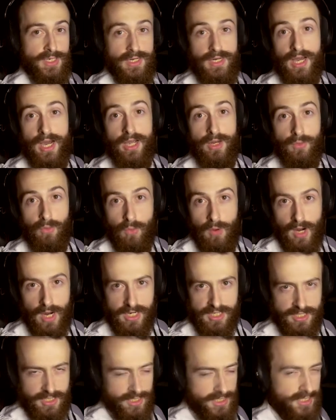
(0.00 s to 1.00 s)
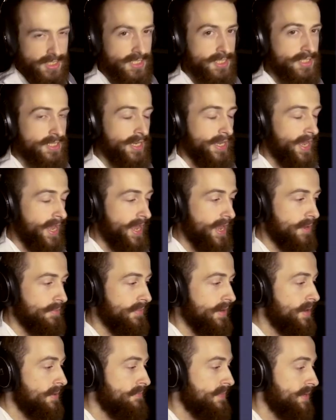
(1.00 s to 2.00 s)
Night Watch. Now, this is a
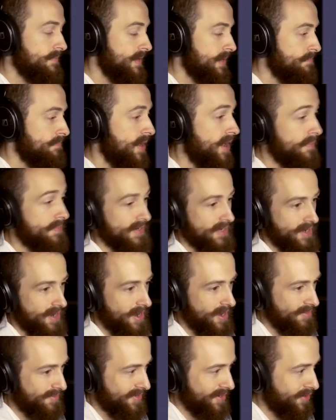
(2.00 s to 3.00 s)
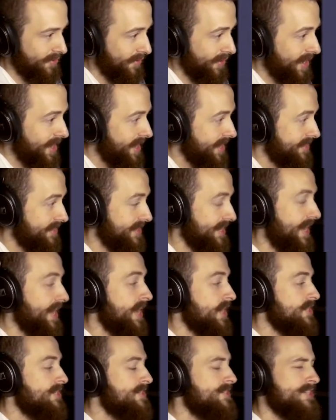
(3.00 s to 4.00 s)
game made by Puppet Combo, the
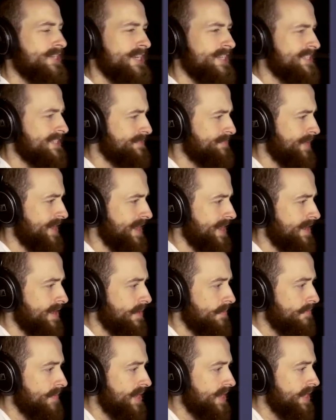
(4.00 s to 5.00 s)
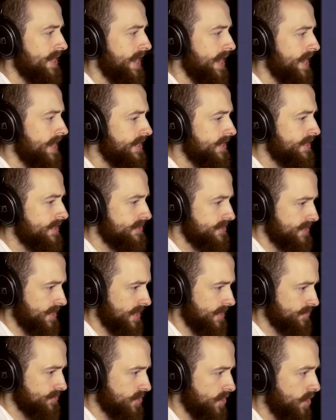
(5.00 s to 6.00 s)
genius behind many eighties
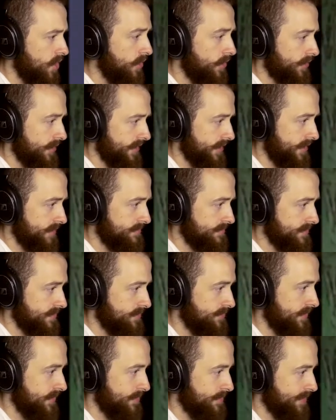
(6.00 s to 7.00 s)
styles horror games, and we are